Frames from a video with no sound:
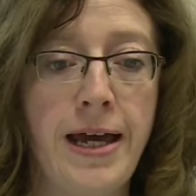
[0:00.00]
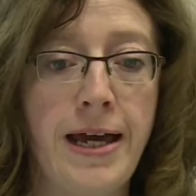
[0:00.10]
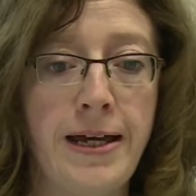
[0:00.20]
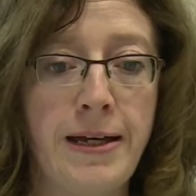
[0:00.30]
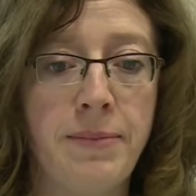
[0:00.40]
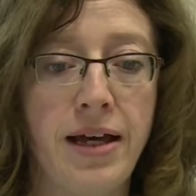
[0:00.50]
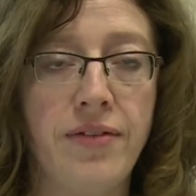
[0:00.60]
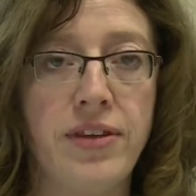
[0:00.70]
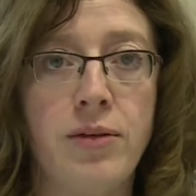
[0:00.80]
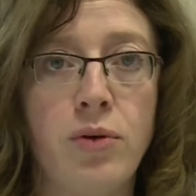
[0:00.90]

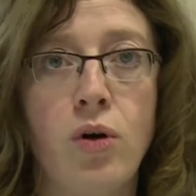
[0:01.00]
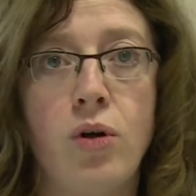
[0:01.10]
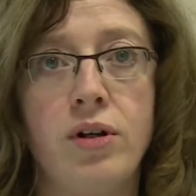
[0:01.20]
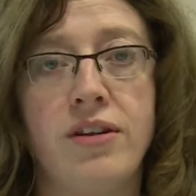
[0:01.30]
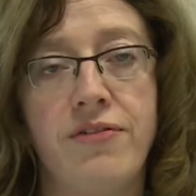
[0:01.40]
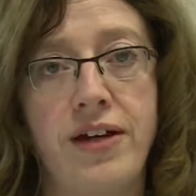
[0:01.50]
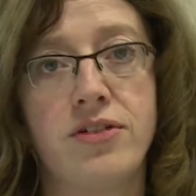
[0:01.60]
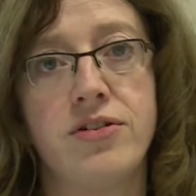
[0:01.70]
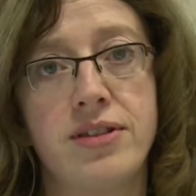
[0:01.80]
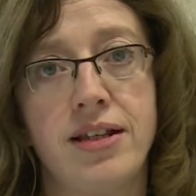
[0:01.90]
And they were all of the
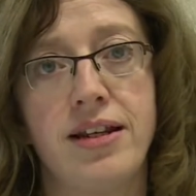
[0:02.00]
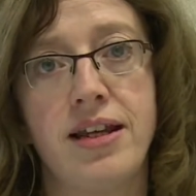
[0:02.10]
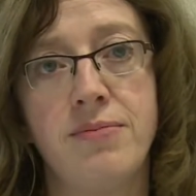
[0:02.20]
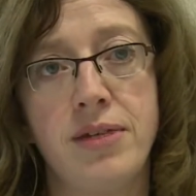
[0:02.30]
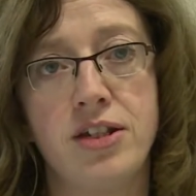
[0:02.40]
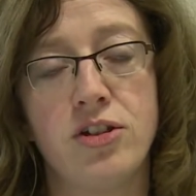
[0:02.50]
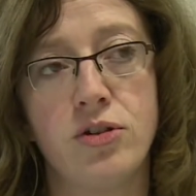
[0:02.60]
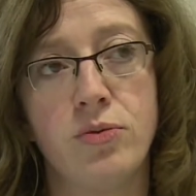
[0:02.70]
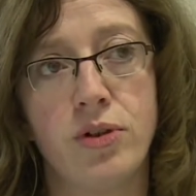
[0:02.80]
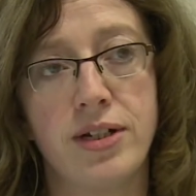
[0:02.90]
factors that led me
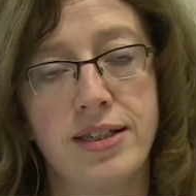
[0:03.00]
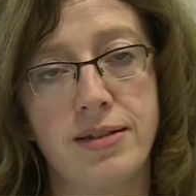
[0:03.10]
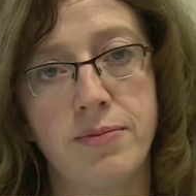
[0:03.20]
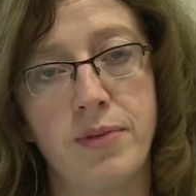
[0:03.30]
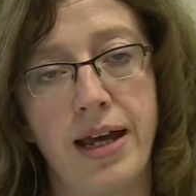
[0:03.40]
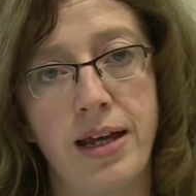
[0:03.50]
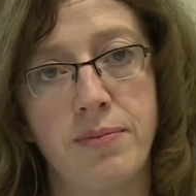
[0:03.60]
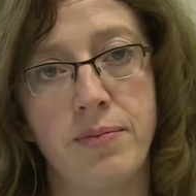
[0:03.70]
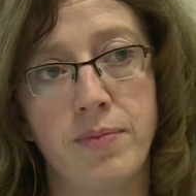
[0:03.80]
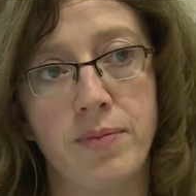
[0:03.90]
towards
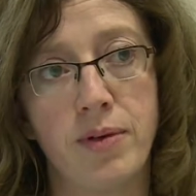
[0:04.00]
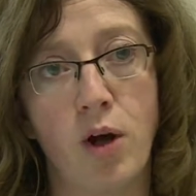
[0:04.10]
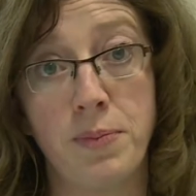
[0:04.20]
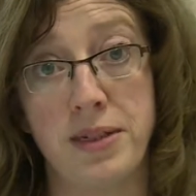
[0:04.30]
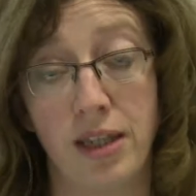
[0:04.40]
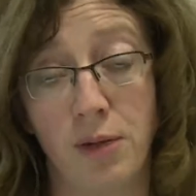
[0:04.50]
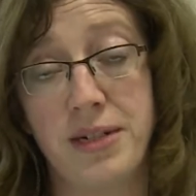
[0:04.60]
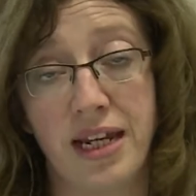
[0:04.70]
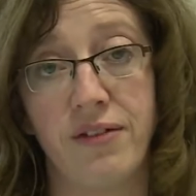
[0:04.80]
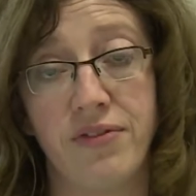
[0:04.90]
the
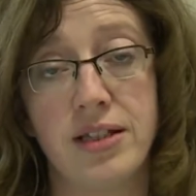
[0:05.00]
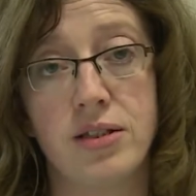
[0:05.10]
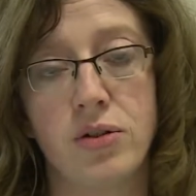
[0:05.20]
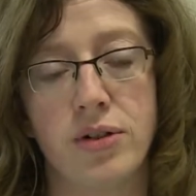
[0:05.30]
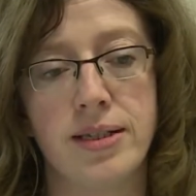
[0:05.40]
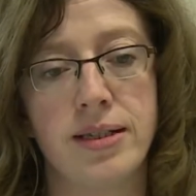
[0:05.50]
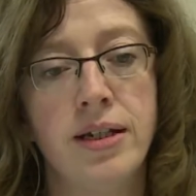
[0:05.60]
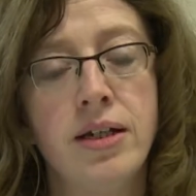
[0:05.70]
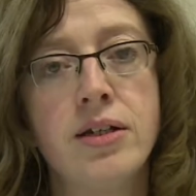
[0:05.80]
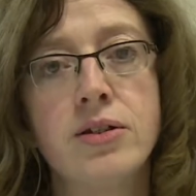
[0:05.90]
uptake of this course.
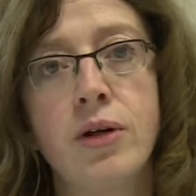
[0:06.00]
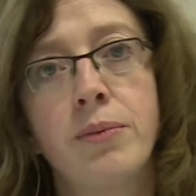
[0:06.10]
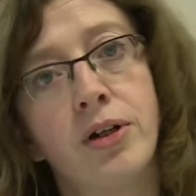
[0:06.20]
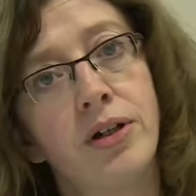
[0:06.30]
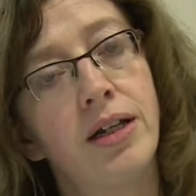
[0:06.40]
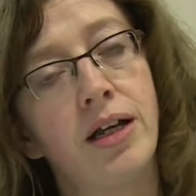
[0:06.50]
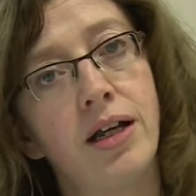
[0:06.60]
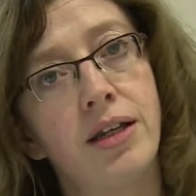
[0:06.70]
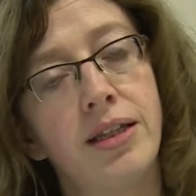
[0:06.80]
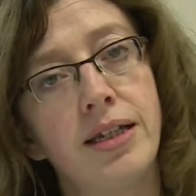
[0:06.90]
So I'm currently
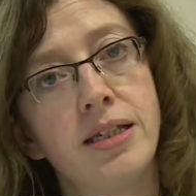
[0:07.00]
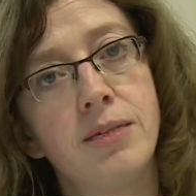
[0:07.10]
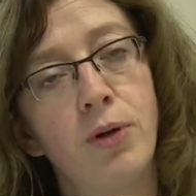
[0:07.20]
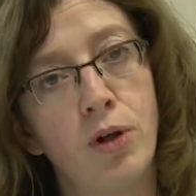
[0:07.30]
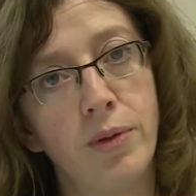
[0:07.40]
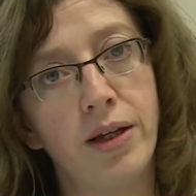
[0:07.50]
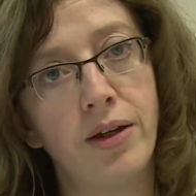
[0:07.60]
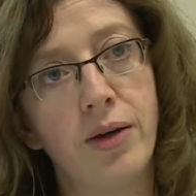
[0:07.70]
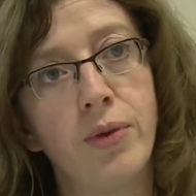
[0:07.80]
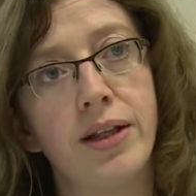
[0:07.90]
on the diploma
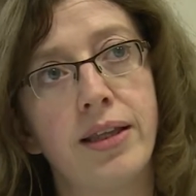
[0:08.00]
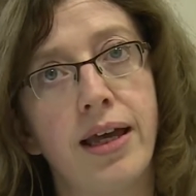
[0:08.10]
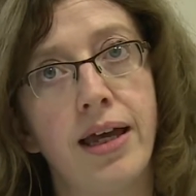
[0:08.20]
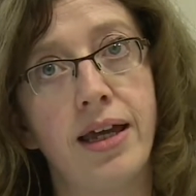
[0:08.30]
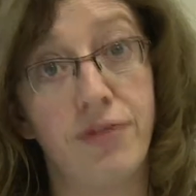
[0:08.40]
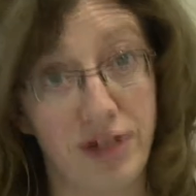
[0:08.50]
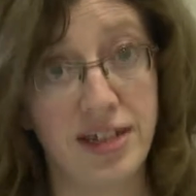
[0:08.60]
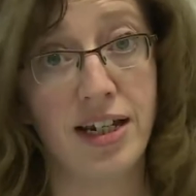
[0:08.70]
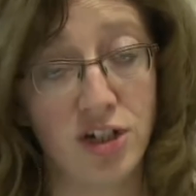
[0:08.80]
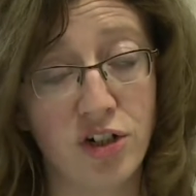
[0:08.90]
with every
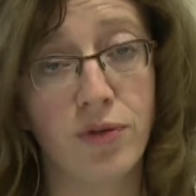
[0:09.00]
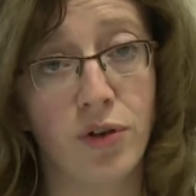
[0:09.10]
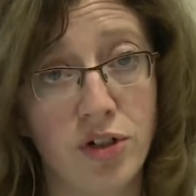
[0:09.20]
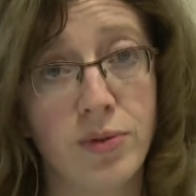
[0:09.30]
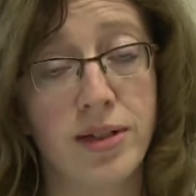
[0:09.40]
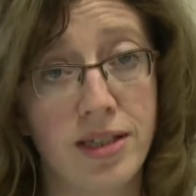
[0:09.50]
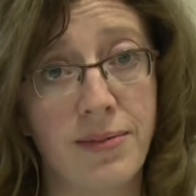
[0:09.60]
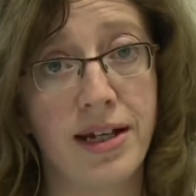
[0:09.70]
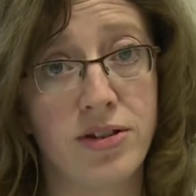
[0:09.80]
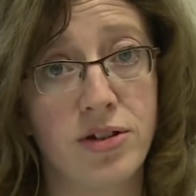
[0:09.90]
intention of going towards the
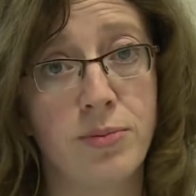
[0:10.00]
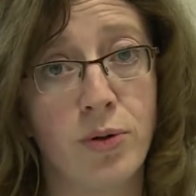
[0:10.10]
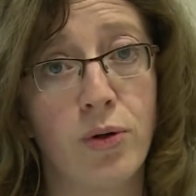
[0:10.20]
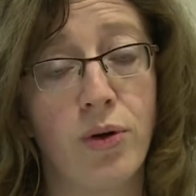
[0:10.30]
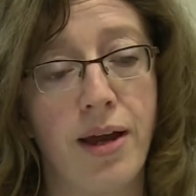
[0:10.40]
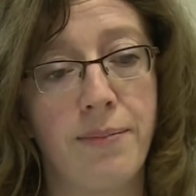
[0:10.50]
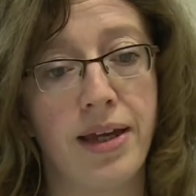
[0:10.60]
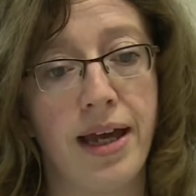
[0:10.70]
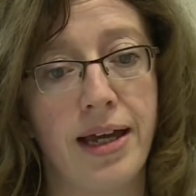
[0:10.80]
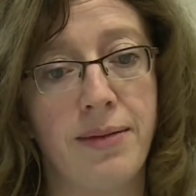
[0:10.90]
master's programme
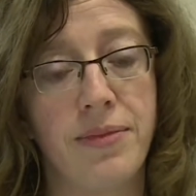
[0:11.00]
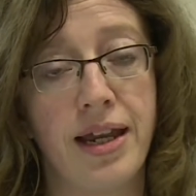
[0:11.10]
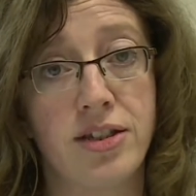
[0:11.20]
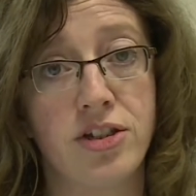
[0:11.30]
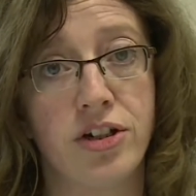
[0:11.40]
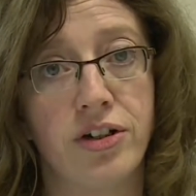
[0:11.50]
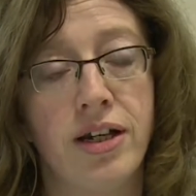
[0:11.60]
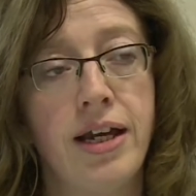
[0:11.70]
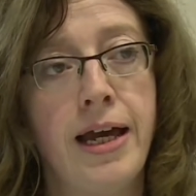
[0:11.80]
next year.